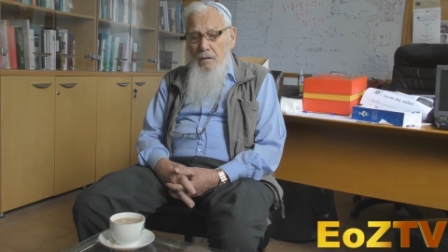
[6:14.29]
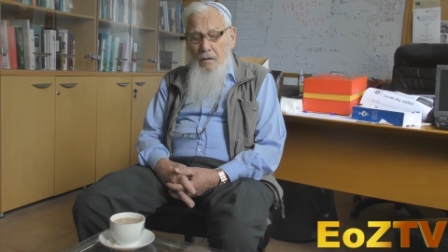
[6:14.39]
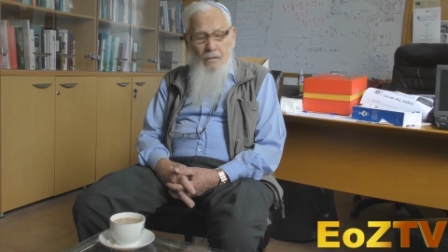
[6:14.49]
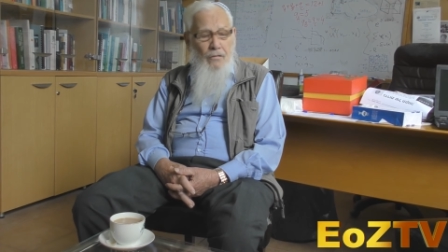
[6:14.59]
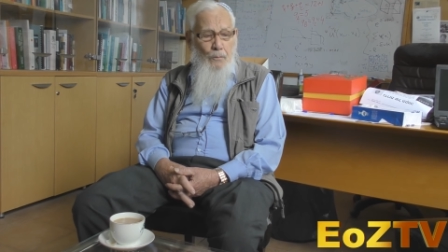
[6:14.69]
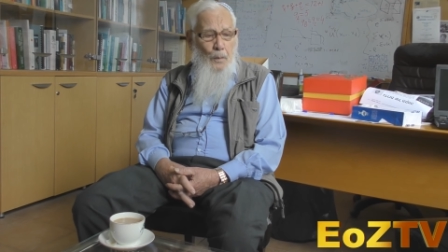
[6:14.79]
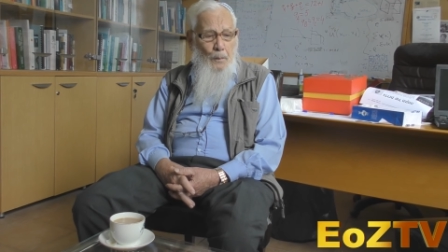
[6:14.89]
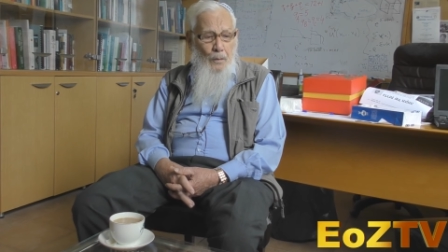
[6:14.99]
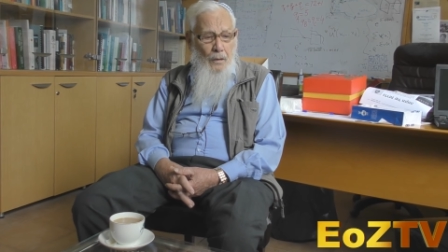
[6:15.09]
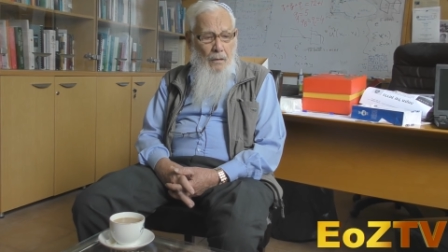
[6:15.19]
Lots of
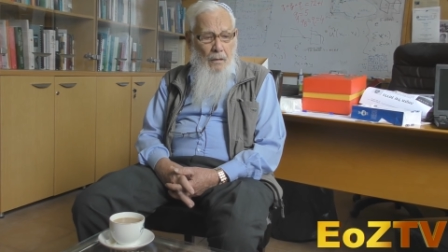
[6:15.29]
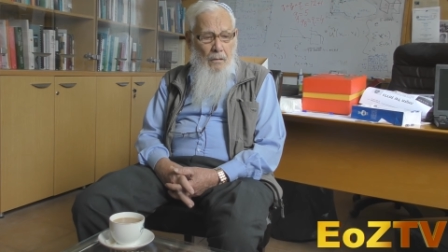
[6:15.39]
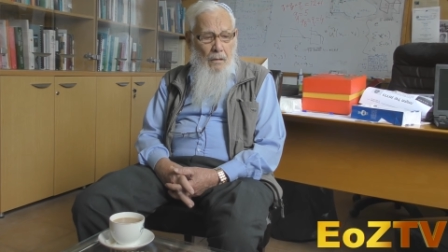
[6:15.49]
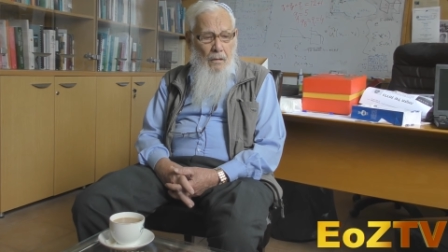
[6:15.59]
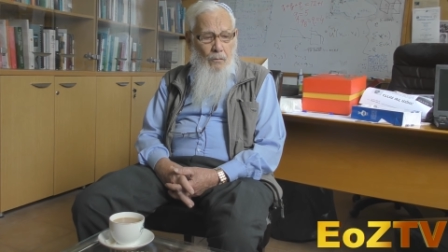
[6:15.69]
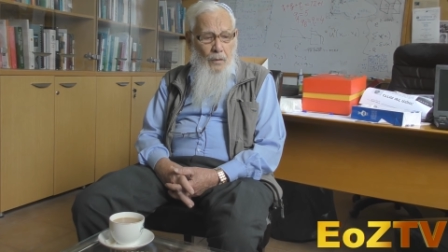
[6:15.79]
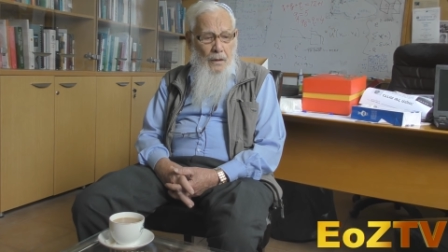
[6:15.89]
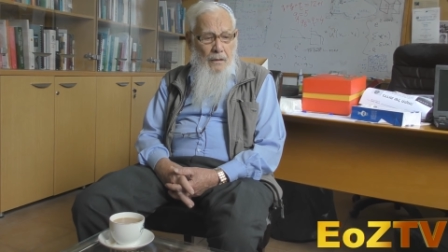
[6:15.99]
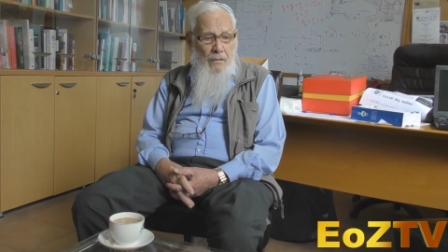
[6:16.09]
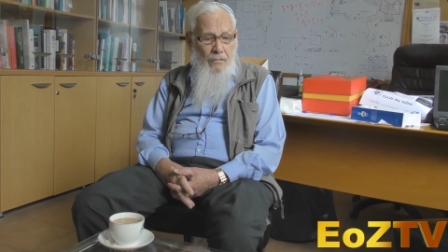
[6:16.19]
people are, are,
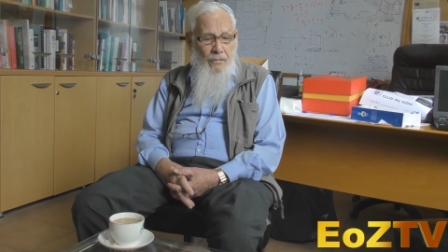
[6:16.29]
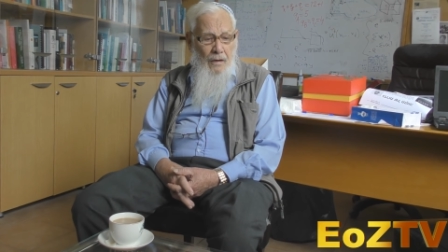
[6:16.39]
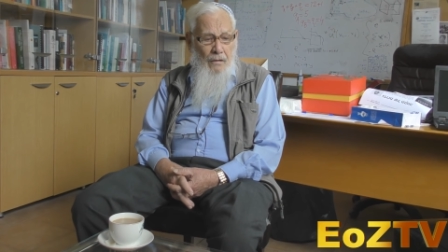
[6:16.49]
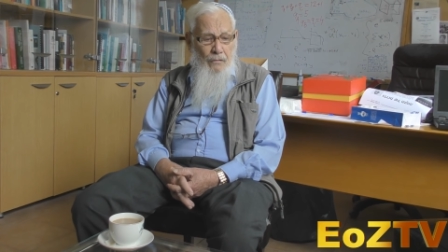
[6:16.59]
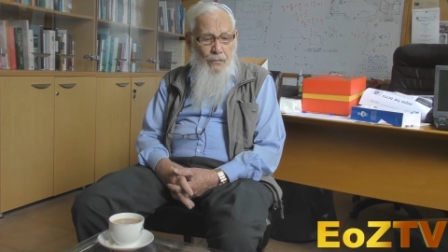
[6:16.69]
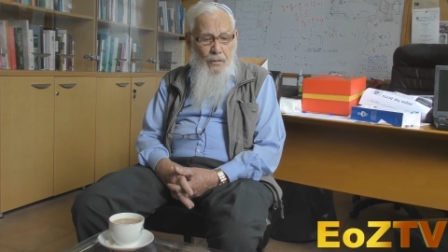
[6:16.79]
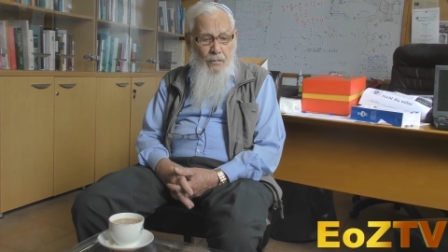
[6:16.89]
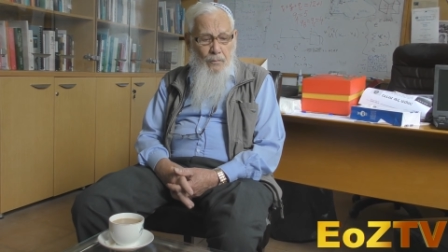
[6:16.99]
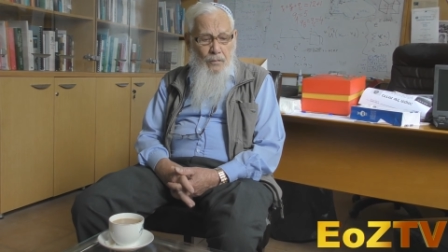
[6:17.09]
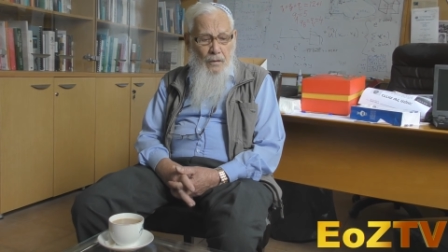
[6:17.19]
willing to
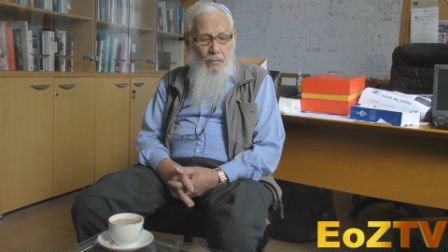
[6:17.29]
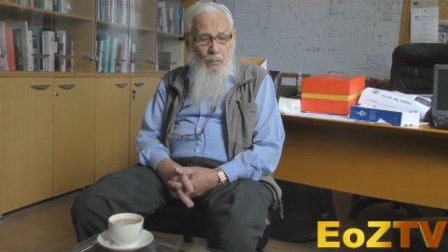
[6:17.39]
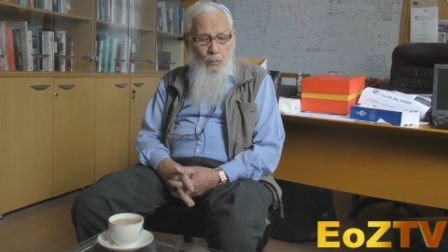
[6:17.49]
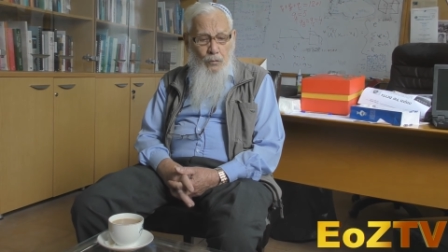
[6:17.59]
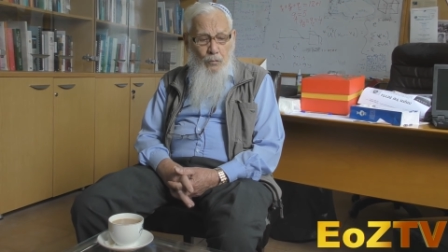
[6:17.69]
sacrifice themselves.